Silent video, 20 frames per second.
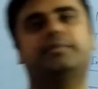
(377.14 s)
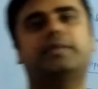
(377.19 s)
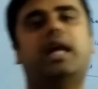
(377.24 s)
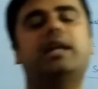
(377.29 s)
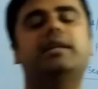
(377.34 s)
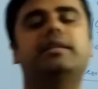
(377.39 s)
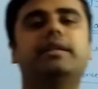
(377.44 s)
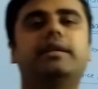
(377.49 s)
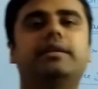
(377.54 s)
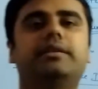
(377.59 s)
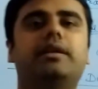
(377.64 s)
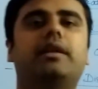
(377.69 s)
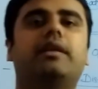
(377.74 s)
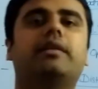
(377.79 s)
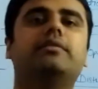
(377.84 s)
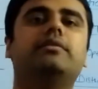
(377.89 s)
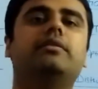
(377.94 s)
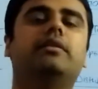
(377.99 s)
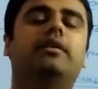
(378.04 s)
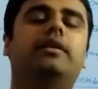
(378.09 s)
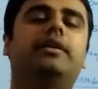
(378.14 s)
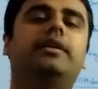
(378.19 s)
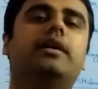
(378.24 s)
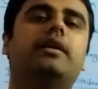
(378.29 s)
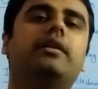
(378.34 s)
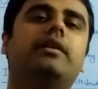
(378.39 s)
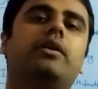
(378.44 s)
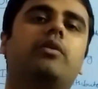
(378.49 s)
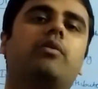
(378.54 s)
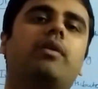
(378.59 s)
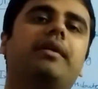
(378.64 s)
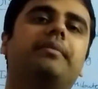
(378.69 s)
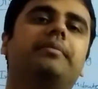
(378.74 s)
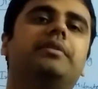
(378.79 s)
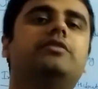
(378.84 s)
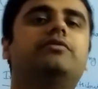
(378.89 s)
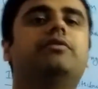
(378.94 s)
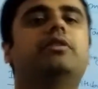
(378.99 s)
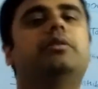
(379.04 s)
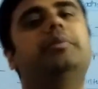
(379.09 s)
and their return
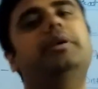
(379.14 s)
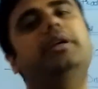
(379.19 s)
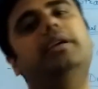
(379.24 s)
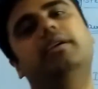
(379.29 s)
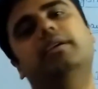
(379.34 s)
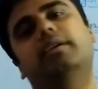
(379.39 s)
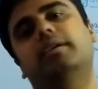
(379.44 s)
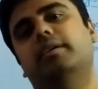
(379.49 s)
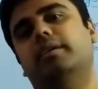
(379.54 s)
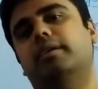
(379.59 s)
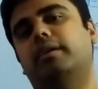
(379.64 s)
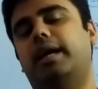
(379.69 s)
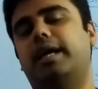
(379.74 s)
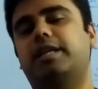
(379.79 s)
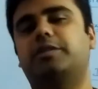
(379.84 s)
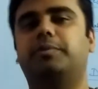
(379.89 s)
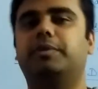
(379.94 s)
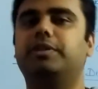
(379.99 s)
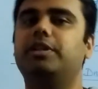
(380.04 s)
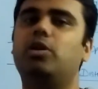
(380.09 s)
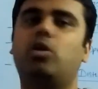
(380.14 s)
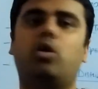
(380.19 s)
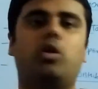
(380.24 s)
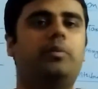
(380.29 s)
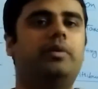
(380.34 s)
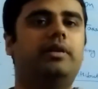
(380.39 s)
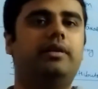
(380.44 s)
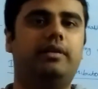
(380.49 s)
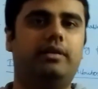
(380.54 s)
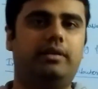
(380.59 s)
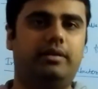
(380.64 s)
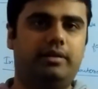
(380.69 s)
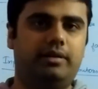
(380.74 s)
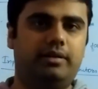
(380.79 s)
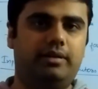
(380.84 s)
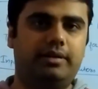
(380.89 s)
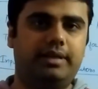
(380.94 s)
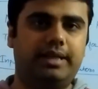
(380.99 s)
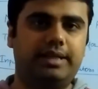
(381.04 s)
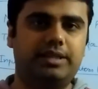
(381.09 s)
requirements will be as per the normal
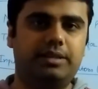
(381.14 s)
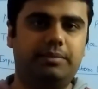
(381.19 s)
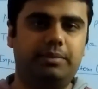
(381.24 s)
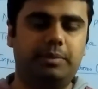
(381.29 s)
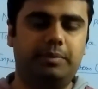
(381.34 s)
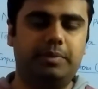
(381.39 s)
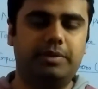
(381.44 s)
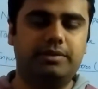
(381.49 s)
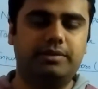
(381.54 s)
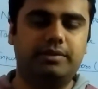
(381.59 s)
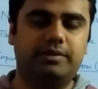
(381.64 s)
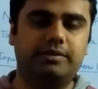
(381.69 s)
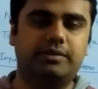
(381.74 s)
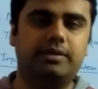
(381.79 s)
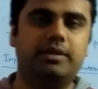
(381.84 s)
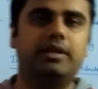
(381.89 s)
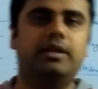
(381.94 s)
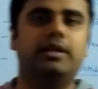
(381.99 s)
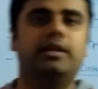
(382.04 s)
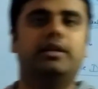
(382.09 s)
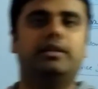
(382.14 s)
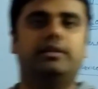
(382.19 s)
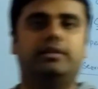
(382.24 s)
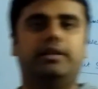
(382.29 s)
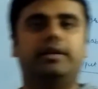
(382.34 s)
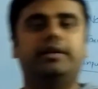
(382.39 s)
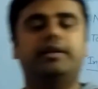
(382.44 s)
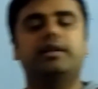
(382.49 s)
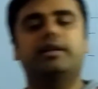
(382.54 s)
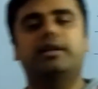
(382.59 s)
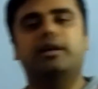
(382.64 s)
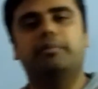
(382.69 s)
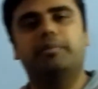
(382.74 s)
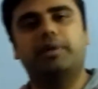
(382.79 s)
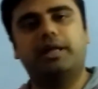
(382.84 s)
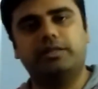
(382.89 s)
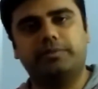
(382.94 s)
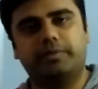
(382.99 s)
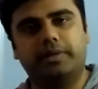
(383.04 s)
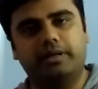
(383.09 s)
taxable persons, the return
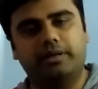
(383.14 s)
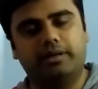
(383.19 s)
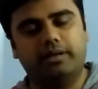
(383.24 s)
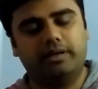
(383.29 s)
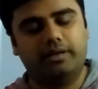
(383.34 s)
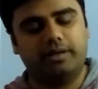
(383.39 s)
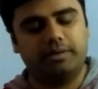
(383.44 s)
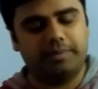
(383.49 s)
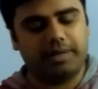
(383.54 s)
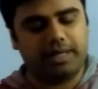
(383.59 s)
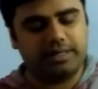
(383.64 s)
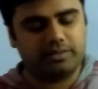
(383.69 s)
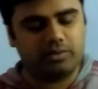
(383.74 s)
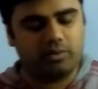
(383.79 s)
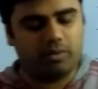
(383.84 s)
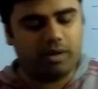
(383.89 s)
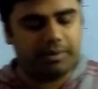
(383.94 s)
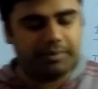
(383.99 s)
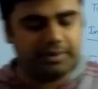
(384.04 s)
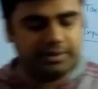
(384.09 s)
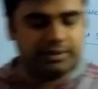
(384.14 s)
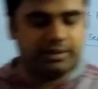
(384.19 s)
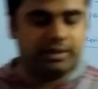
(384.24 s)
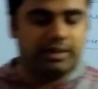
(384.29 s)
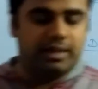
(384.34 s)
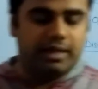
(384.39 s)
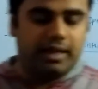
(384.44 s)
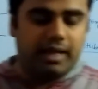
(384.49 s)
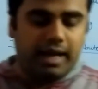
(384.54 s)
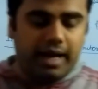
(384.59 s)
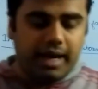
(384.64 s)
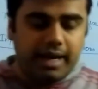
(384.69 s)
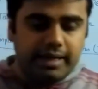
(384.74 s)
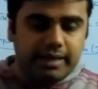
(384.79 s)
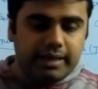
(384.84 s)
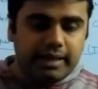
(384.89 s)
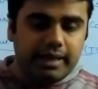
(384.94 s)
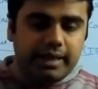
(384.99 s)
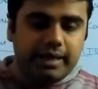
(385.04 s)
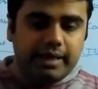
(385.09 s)
compliance requirements.
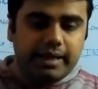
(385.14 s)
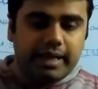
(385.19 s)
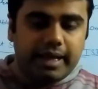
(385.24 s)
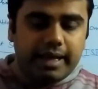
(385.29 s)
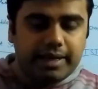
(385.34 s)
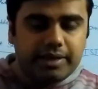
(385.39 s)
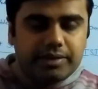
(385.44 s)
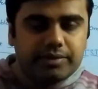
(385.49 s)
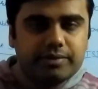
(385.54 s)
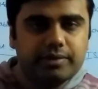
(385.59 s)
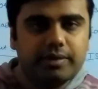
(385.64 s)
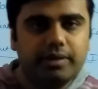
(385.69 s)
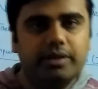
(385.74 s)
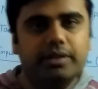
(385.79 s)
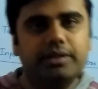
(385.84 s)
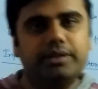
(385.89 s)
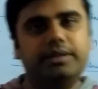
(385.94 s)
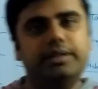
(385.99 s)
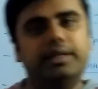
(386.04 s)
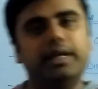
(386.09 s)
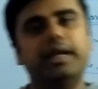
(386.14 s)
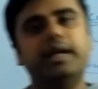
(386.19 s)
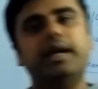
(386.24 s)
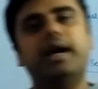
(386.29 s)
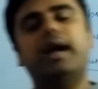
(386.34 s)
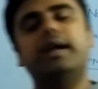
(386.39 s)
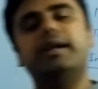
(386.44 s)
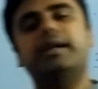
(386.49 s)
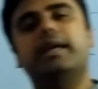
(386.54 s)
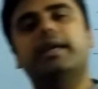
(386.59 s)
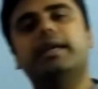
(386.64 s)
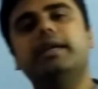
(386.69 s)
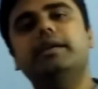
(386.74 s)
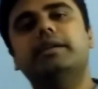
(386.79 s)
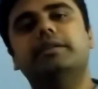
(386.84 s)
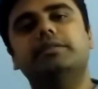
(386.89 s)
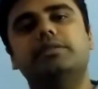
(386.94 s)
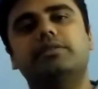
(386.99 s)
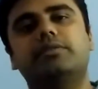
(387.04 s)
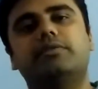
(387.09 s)
And in case they are taking
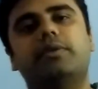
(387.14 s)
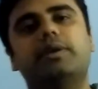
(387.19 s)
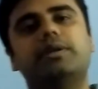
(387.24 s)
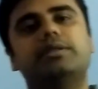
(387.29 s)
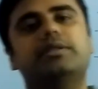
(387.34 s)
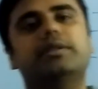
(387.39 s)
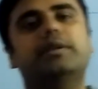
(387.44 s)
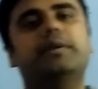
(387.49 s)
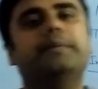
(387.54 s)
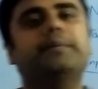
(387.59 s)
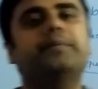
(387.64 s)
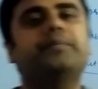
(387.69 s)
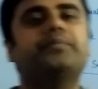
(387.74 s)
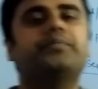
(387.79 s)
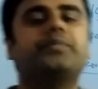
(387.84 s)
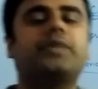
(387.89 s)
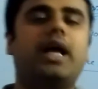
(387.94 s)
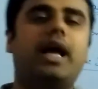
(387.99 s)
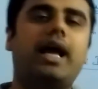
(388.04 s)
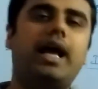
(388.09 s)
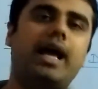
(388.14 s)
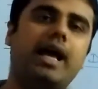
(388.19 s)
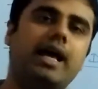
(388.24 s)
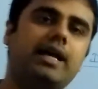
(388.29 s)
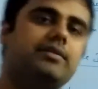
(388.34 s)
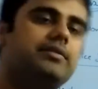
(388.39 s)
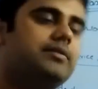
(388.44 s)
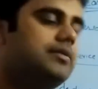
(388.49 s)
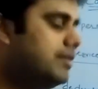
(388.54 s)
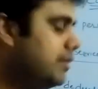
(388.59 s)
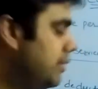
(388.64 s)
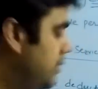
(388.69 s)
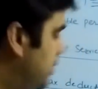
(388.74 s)
registration as